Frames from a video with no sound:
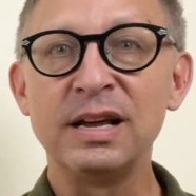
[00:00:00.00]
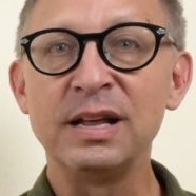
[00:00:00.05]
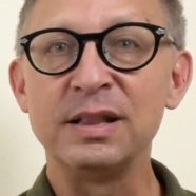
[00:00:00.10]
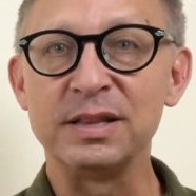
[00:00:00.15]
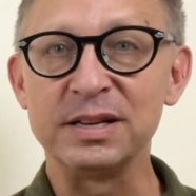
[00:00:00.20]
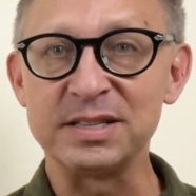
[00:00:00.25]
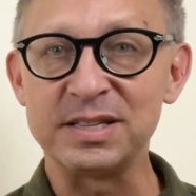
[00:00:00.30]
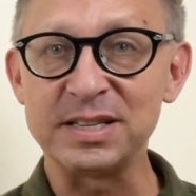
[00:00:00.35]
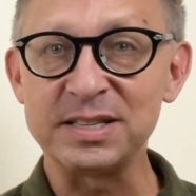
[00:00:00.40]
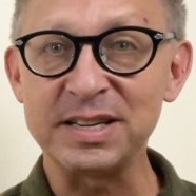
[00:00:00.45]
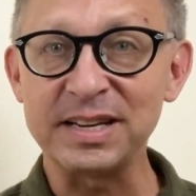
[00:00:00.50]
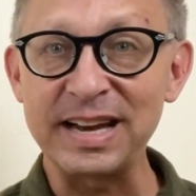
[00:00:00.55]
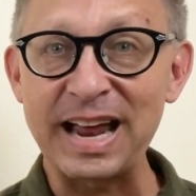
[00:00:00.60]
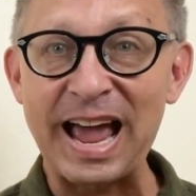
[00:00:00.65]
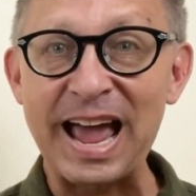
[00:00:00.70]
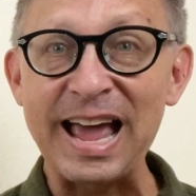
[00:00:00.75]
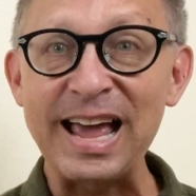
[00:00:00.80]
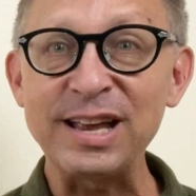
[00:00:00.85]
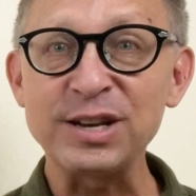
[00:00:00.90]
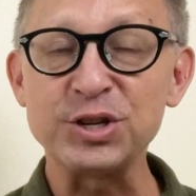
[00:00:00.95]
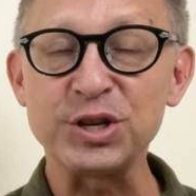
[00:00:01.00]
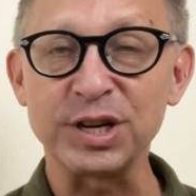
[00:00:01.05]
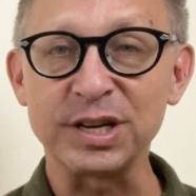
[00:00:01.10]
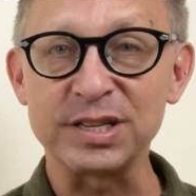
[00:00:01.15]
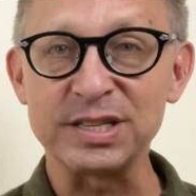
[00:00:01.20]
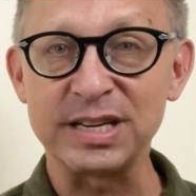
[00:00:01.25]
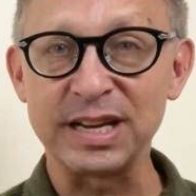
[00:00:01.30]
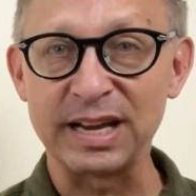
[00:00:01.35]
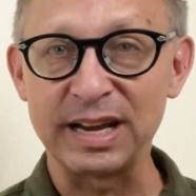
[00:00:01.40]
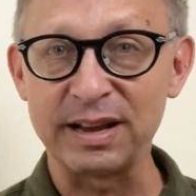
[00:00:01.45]
This is an
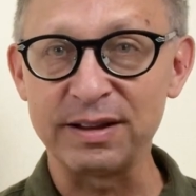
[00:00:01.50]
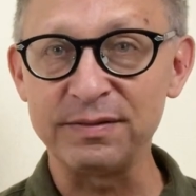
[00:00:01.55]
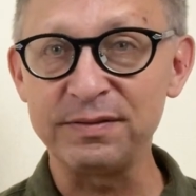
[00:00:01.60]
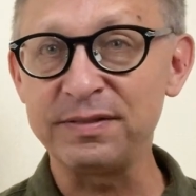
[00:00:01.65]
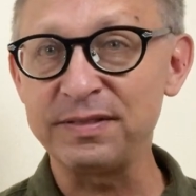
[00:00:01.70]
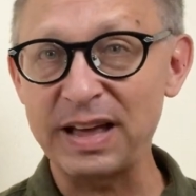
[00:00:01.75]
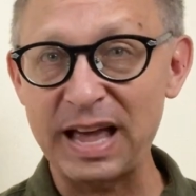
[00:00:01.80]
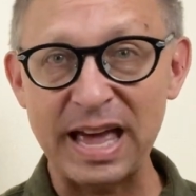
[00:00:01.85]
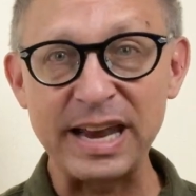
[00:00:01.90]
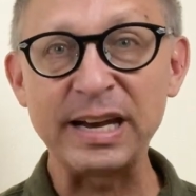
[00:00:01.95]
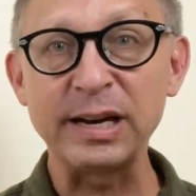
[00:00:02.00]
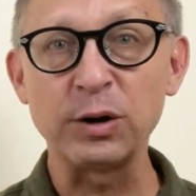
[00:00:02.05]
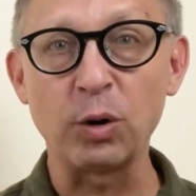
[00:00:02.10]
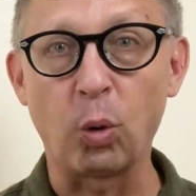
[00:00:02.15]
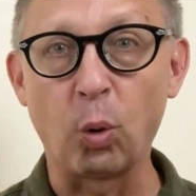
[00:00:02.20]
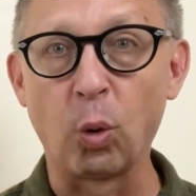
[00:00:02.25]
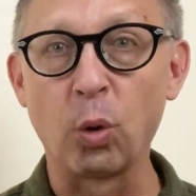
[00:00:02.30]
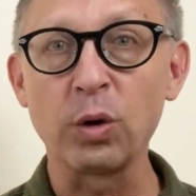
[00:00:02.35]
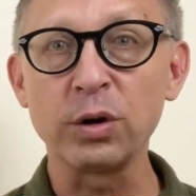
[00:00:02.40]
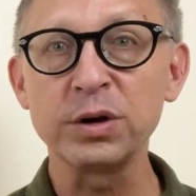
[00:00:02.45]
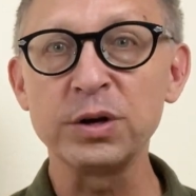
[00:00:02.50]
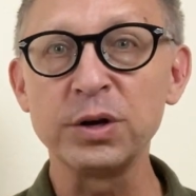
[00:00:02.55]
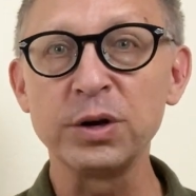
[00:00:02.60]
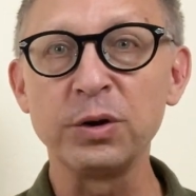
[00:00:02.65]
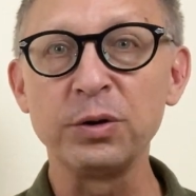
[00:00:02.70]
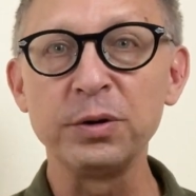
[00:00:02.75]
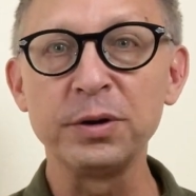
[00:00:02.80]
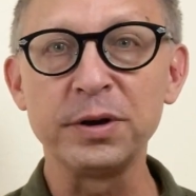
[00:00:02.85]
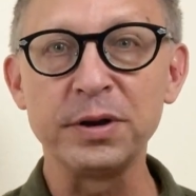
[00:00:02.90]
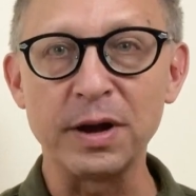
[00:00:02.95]
adjective and an
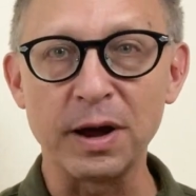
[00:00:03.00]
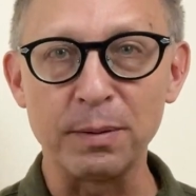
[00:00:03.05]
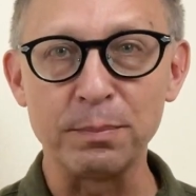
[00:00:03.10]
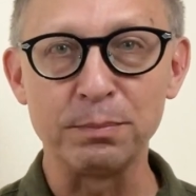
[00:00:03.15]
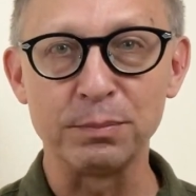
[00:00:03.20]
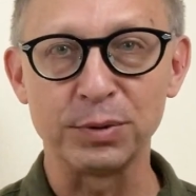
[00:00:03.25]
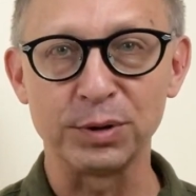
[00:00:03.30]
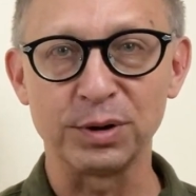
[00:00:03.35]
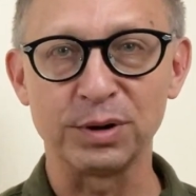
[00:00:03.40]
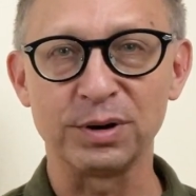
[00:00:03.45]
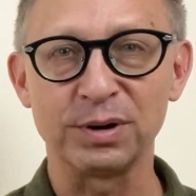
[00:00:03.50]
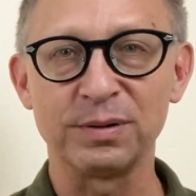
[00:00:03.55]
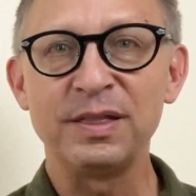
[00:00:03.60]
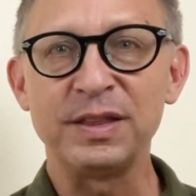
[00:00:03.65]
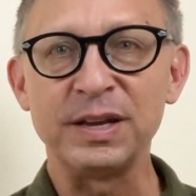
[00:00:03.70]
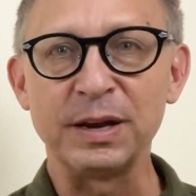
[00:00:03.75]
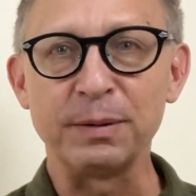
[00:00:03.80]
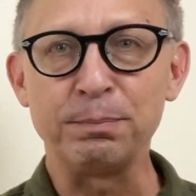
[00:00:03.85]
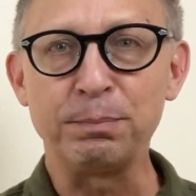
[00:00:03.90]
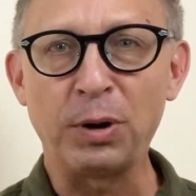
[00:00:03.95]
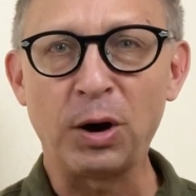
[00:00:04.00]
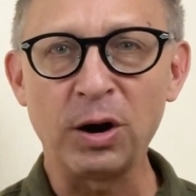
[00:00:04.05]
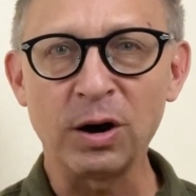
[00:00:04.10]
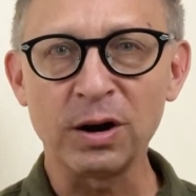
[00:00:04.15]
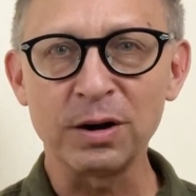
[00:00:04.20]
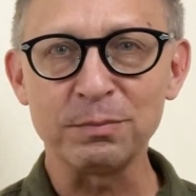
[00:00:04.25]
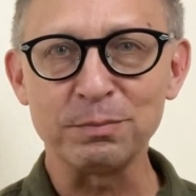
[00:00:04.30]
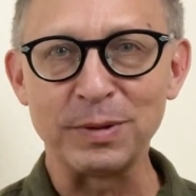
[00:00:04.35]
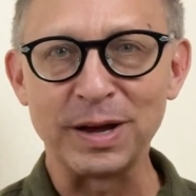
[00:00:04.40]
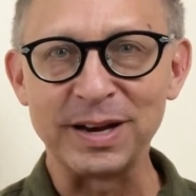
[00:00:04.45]
ordinal number. The
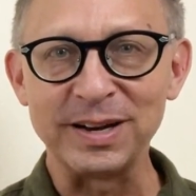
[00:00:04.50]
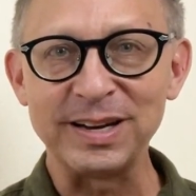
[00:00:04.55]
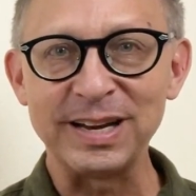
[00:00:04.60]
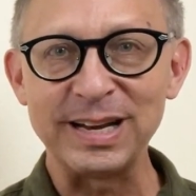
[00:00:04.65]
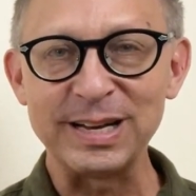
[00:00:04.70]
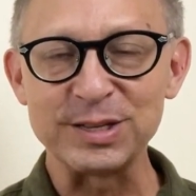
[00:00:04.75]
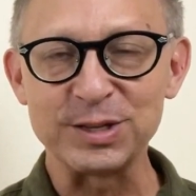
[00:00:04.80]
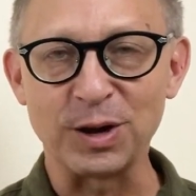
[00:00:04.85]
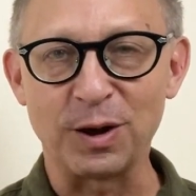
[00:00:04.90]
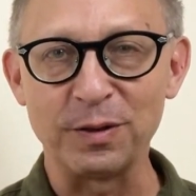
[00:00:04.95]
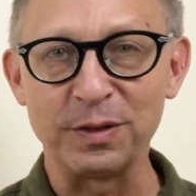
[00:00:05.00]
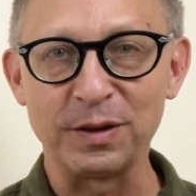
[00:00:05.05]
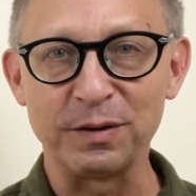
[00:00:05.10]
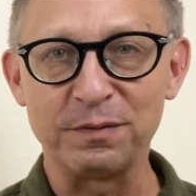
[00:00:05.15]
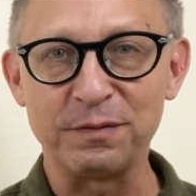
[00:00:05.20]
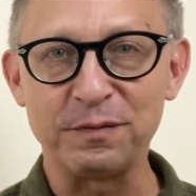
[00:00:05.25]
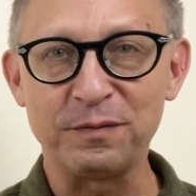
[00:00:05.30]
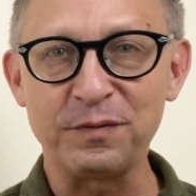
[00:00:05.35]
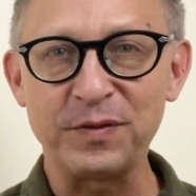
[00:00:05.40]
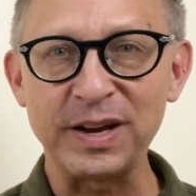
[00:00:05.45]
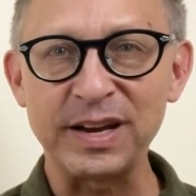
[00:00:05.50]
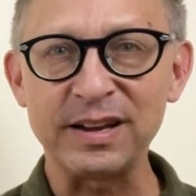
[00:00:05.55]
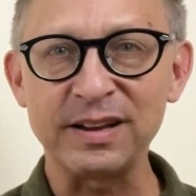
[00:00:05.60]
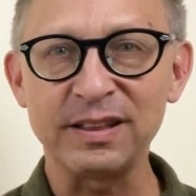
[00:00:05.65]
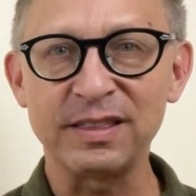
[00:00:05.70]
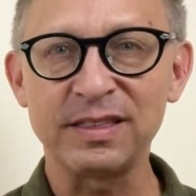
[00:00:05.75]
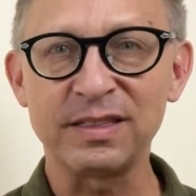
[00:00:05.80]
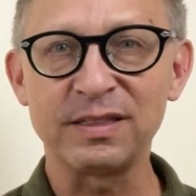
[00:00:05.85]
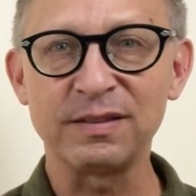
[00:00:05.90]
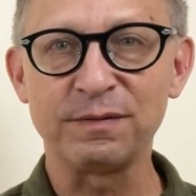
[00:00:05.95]
apartment is on the
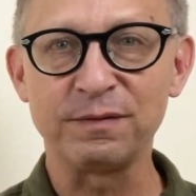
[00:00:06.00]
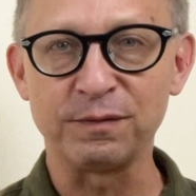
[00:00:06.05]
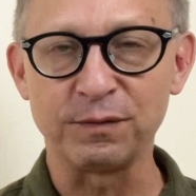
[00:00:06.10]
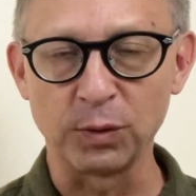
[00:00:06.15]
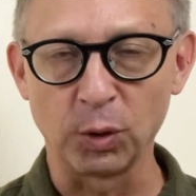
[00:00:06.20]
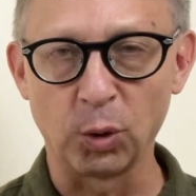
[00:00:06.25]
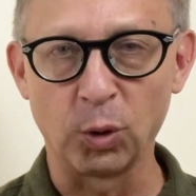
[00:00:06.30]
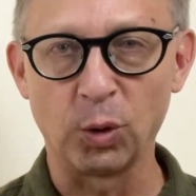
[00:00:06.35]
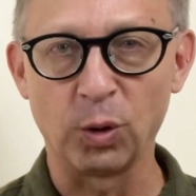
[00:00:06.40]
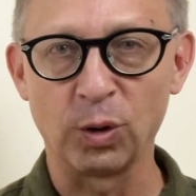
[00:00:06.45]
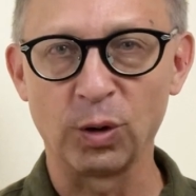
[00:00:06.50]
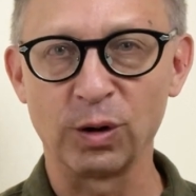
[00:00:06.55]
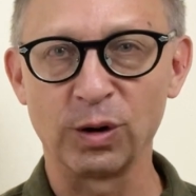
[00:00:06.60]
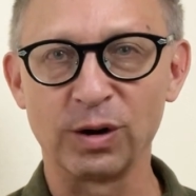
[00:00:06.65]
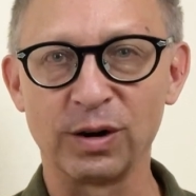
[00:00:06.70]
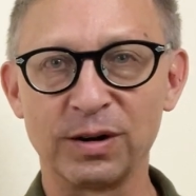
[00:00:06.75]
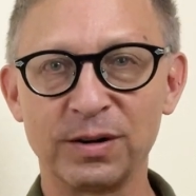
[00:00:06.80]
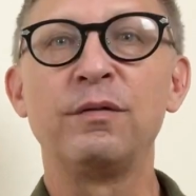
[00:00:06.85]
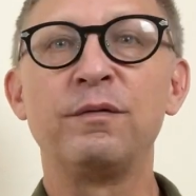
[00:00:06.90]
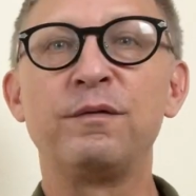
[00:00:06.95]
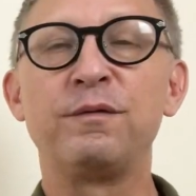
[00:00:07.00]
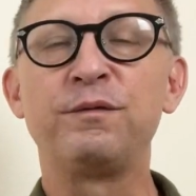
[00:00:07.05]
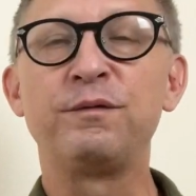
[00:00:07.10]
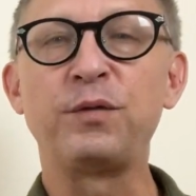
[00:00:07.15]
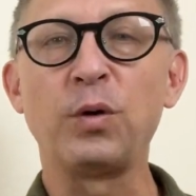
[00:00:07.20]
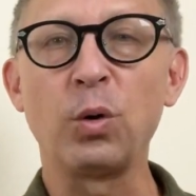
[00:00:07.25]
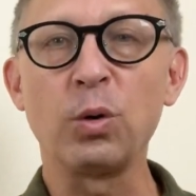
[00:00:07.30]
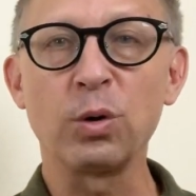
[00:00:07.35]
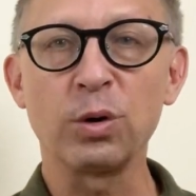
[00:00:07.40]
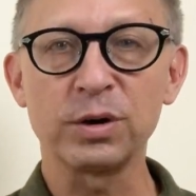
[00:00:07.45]
5th floor.
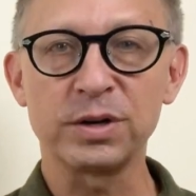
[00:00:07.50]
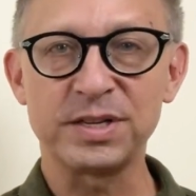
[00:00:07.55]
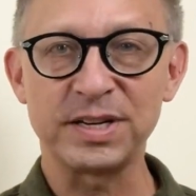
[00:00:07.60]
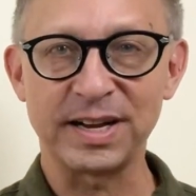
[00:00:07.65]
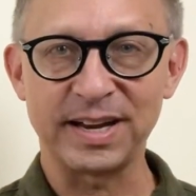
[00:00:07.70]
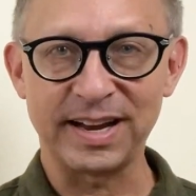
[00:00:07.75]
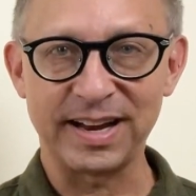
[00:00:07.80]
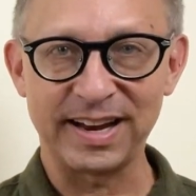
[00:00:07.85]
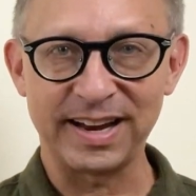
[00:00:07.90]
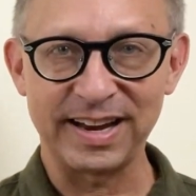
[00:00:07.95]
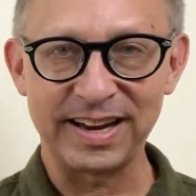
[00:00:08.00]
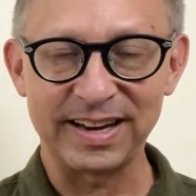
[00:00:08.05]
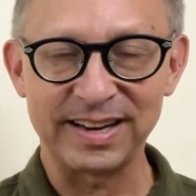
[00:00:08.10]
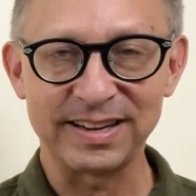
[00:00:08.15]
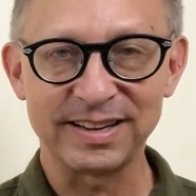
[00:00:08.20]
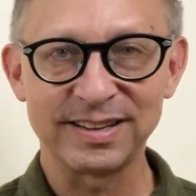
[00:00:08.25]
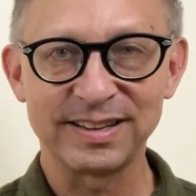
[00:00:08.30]
Forte.